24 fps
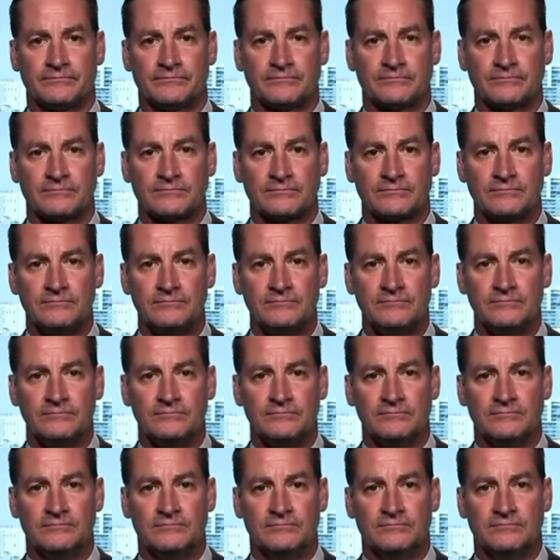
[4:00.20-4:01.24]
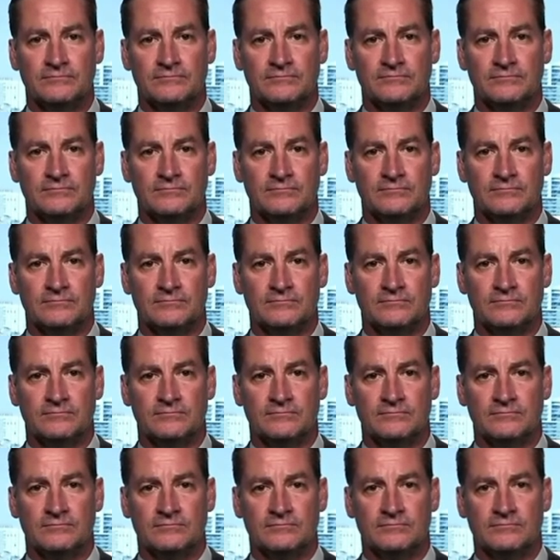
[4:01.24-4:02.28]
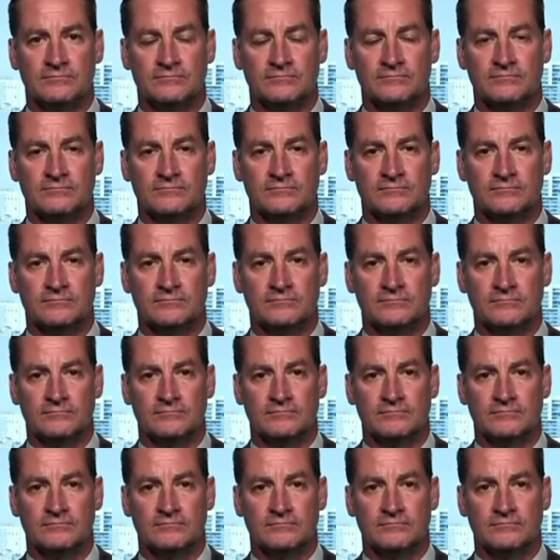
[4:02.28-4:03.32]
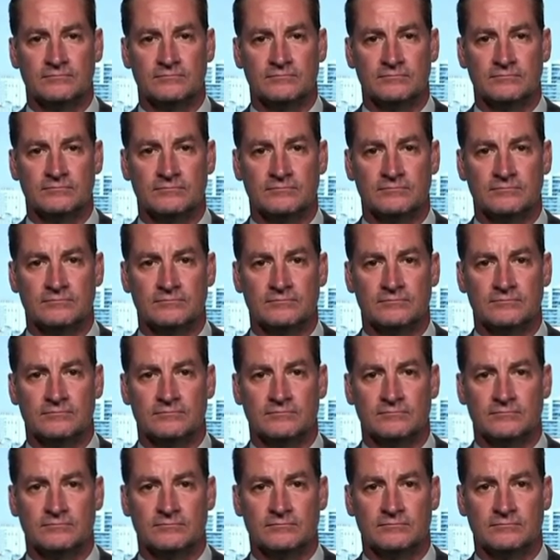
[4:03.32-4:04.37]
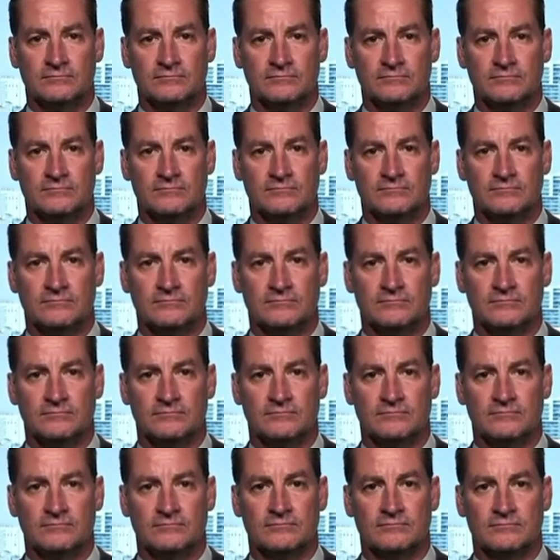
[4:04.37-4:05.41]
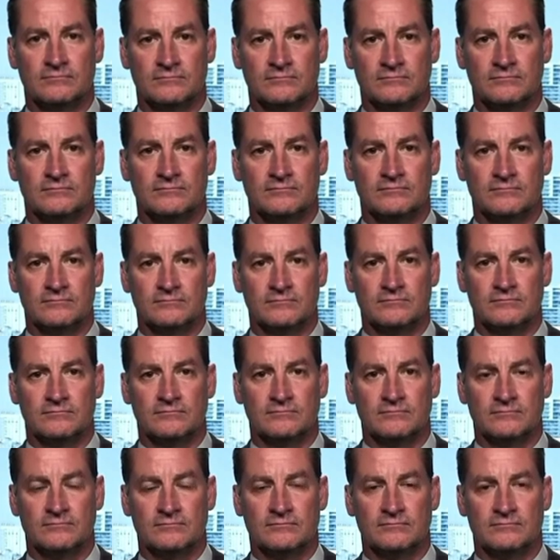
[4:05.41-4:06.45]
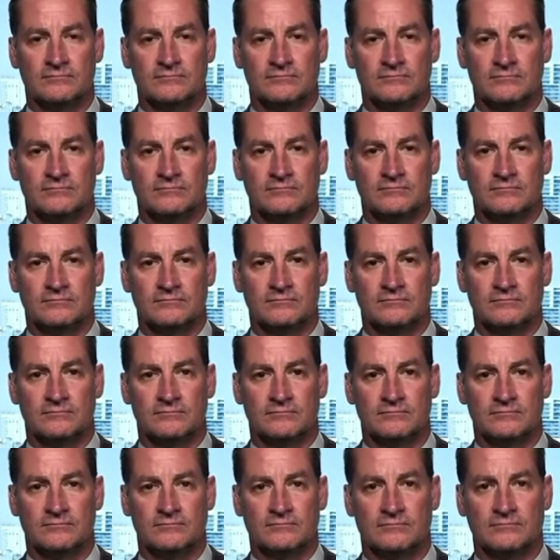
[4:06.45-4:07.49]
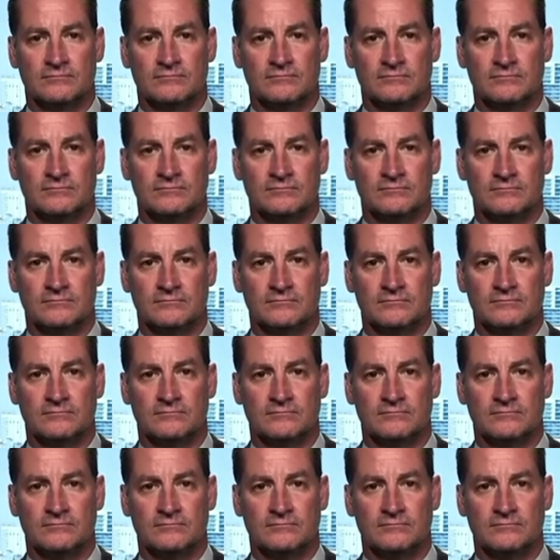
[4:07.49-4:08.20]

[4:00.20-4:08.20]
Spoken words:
No words are spoken by the person on screen.